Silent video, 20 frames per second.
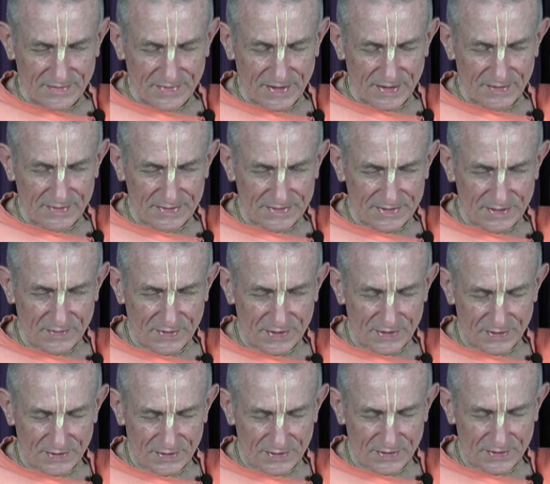Prabhupada said,
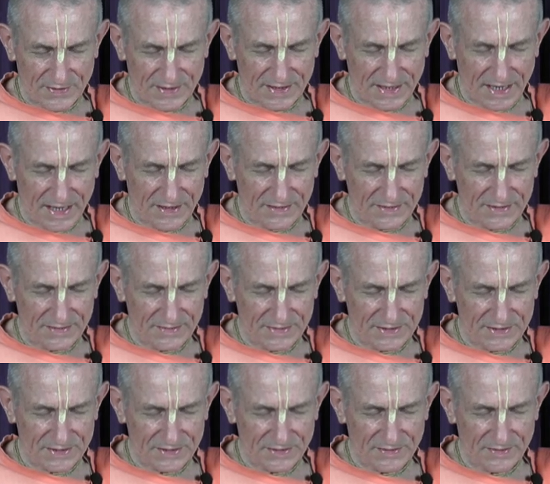what you're doing now in the
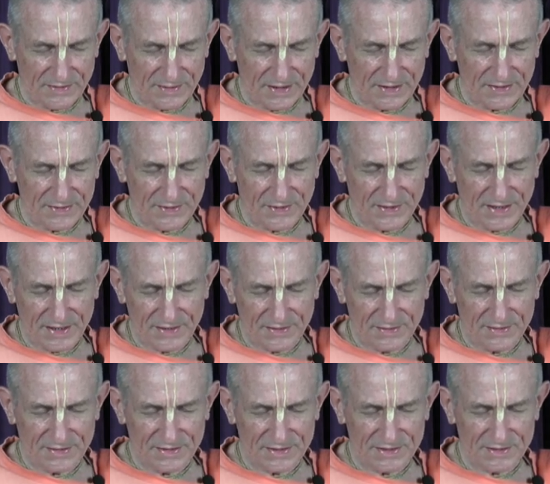material world, you can
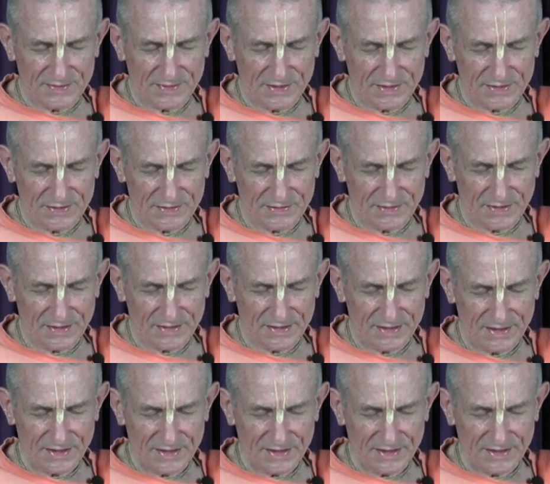do in the spiritual world.